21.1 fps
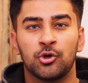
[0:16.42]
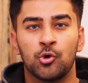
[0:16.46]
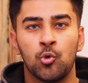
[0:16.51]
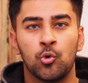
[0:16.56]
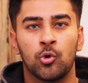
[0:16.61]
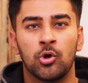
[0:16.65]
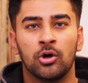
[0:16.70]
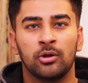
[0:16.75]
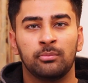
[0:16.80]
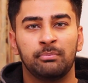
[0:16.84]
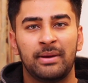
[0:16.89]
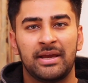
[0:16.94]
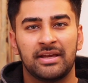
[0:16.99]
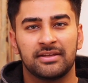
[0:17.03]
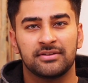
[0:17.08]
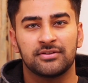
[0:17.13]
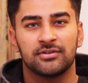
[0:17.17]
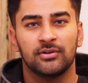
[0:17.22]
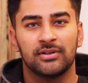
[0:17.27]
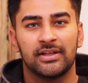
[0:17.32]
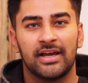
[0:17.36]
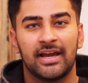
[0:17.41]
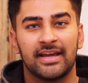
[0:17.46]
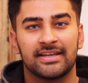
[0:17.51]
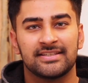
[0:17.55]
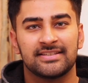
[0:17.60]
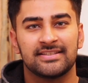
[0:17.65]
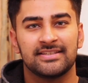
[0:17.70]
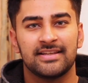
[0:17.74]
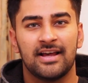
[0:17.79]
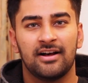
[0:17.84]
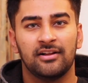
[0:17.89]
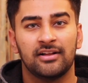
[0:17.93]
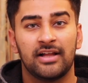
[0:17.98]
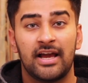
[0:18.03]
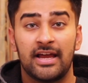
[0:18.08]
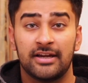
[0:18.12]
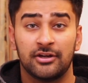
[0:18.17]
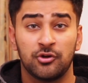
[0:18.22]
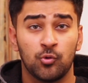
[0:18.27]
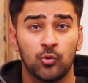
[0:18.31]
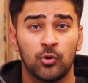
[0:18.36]
Google Pixel XL
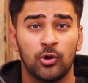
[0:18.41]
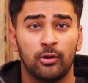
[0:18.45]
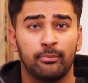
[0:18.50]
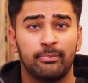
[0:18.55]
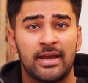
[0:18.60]
and Google